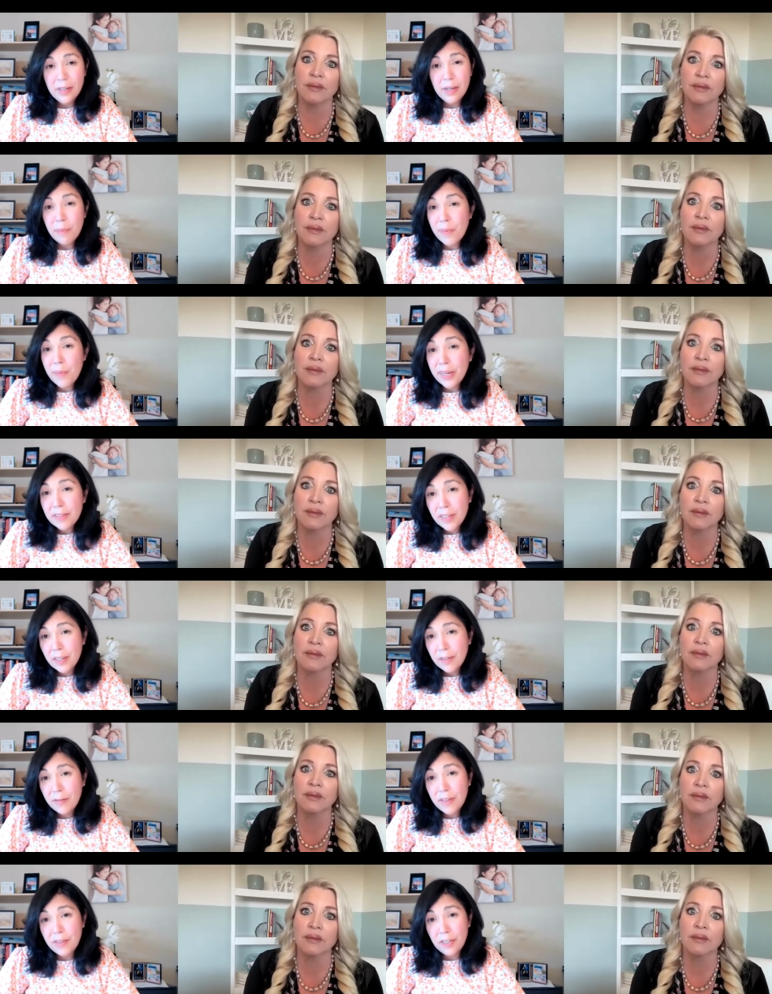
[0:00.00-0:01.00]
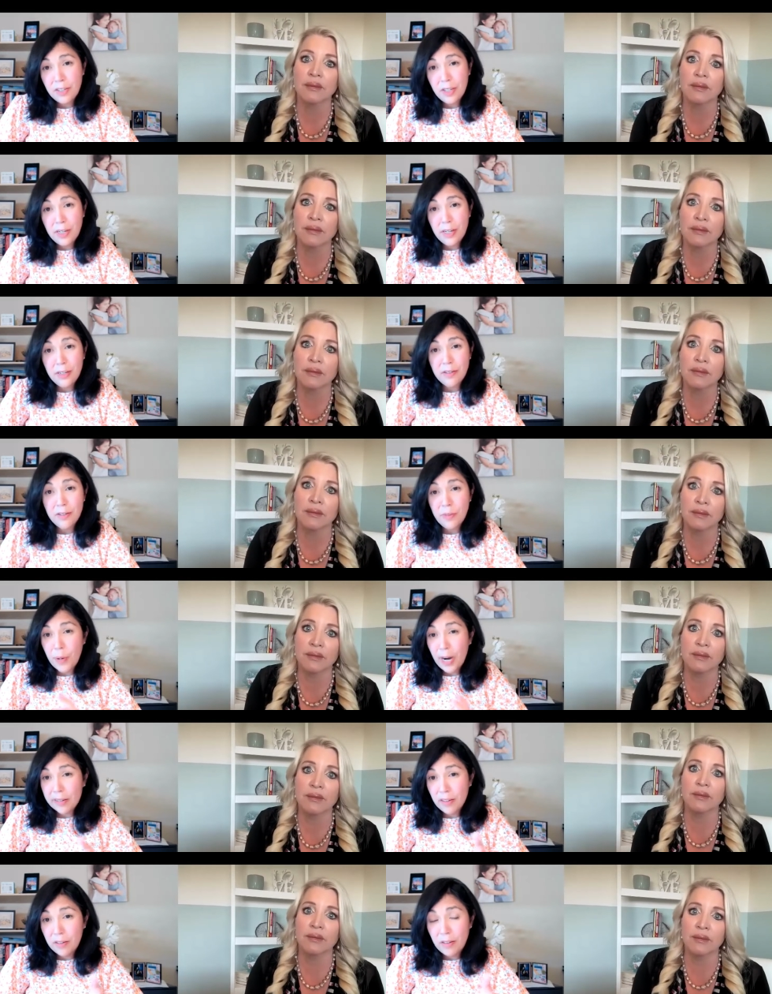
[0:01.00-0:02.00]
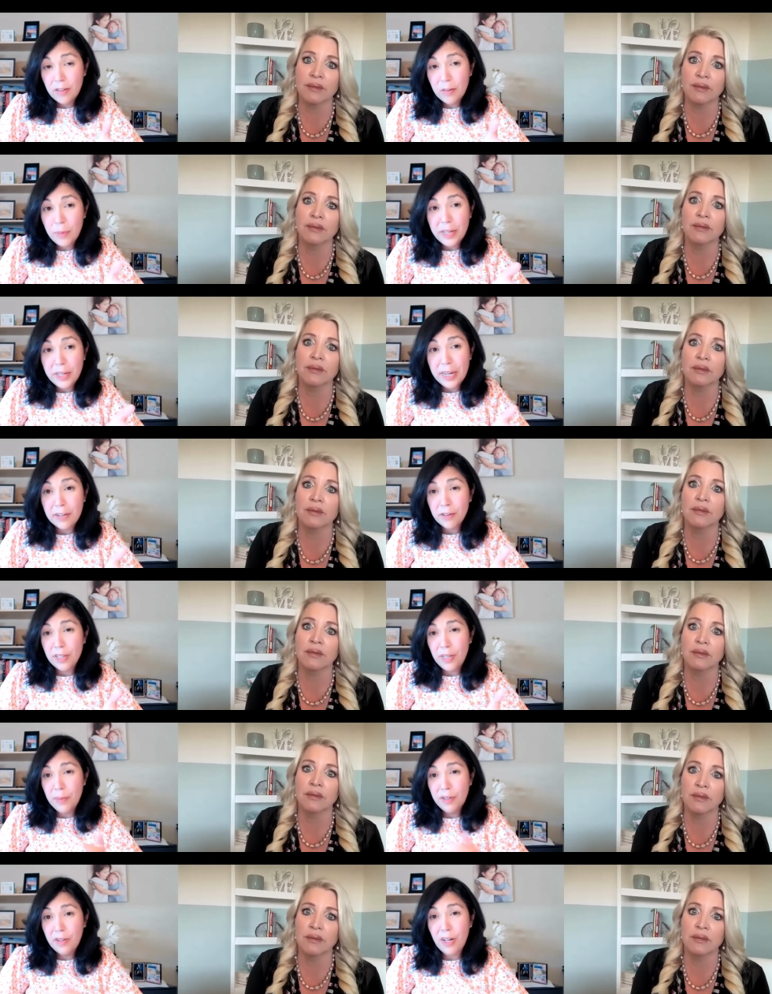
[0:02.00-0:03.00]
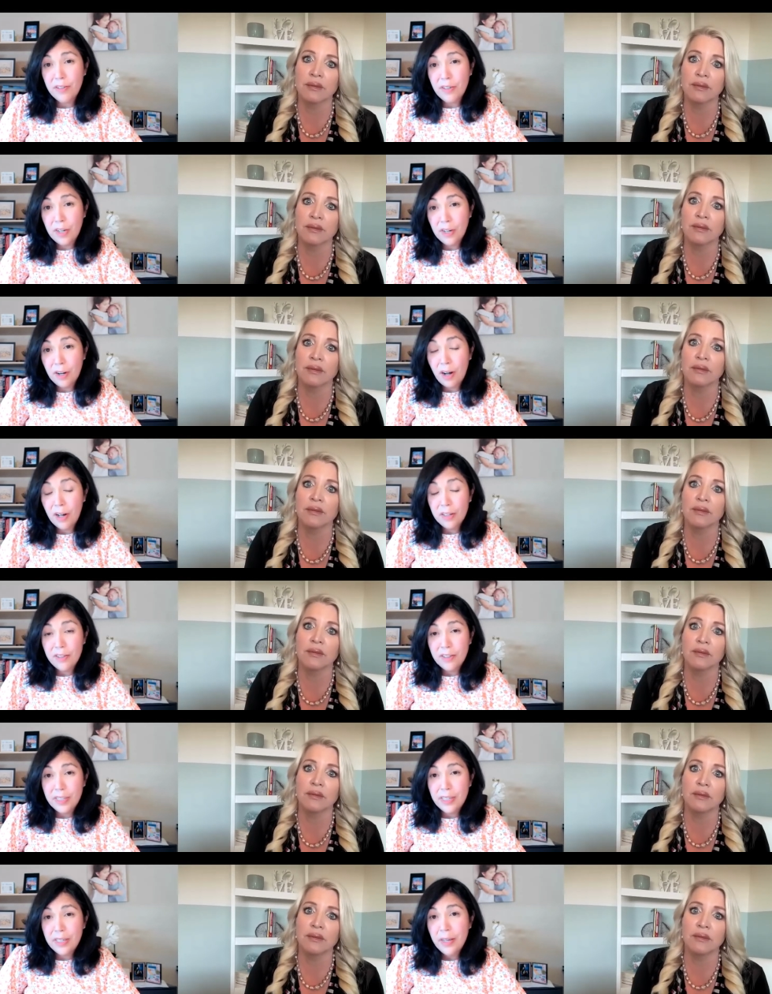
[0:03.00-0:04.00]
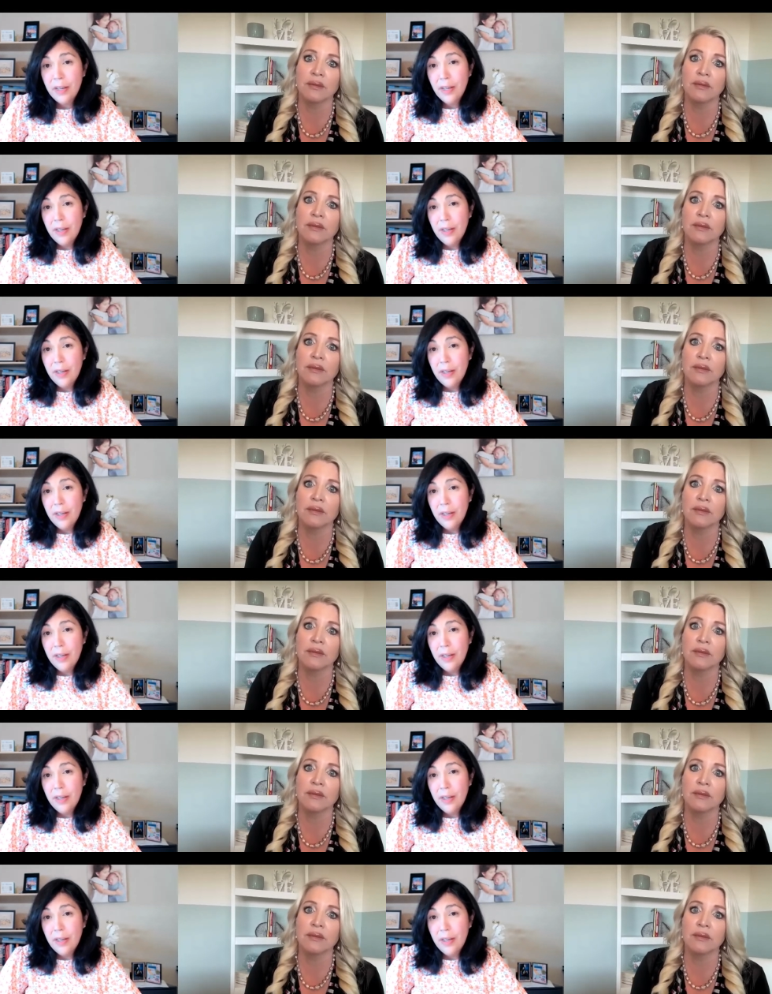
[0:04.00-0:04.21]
Speaker 1: Amazing physician. She practices pediatric hematology oncology. Mm-hmm.